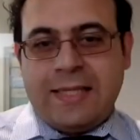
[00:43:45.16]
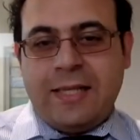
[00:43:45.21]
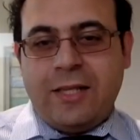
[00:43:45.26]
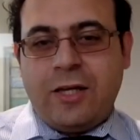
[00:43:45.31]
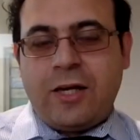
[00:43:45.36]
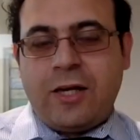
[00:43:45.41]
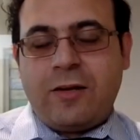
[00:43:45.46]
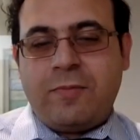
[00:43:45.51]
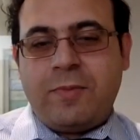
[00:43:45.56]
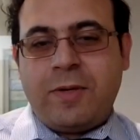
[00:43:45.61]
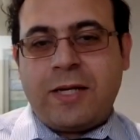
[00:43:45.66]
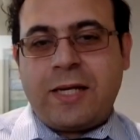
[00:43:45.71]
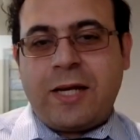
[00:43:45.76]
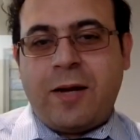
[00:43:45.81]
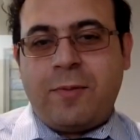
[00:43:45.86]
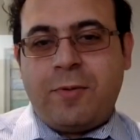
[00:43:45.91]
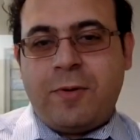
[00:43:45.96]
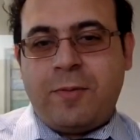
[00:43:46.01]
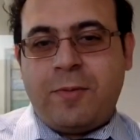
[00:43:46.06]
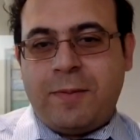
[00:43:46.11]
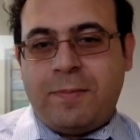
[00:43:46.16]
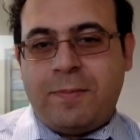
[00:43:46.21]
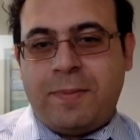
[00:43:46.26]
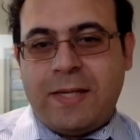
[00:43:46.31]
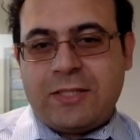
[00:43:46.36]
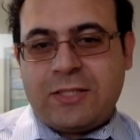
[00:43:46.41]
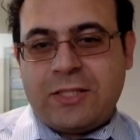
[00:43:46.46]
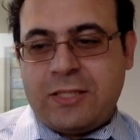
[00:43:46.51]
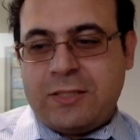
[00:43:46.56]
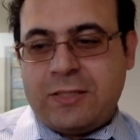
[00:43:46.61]
a lot of my couple of my
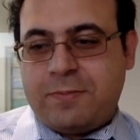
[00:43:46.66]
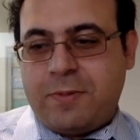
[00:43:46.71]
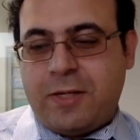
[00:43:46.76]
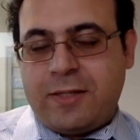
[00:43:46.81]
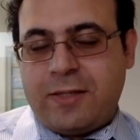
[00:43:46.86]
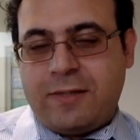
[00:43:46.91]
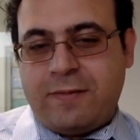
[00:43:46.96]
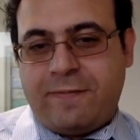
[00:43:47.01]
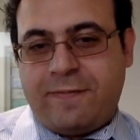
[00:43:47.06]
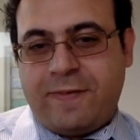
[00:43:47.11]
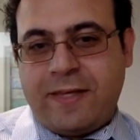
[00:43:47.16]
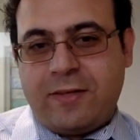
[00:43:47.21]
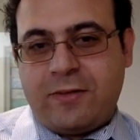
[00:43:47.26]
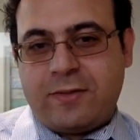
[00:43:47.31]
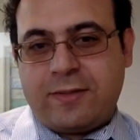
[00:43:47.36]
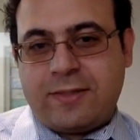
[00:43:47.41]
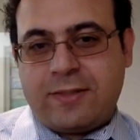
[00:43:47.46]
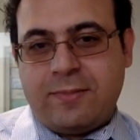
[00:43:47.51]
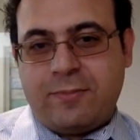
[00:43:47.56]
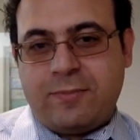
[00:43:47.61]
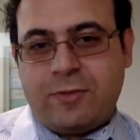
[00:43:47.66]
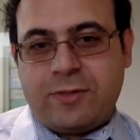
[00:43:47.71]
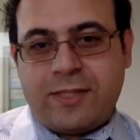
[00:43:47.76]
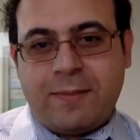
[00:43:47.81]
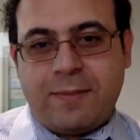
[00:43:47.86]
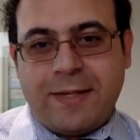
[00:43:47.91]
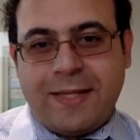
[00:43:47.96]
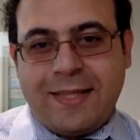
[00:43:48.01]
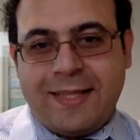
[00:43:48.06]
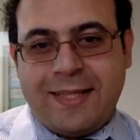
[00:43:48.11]
patients bought the finger cymbals, the
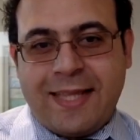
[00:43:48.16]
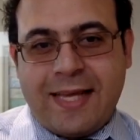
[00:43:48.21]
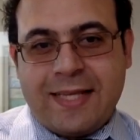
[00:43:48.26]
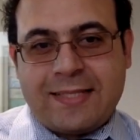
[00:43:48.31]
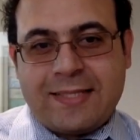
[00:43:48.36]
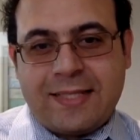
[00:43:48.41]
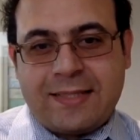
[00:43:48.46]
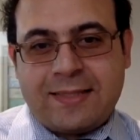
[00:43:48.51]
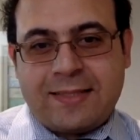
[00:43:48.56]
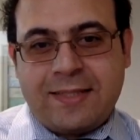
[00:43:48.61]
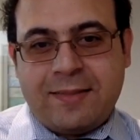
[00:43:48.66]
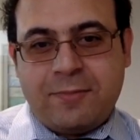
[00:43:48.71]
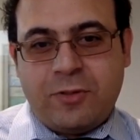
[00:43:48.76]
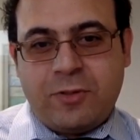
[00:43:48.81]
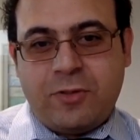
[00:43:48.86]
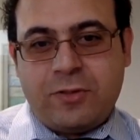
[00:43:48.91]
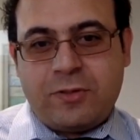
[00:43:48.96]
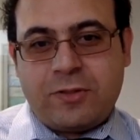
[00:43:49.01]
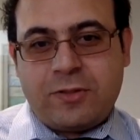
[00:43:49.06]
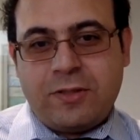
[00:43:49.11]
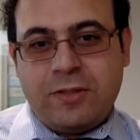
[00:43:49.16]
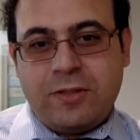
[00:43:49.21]
belly dancing cymbals.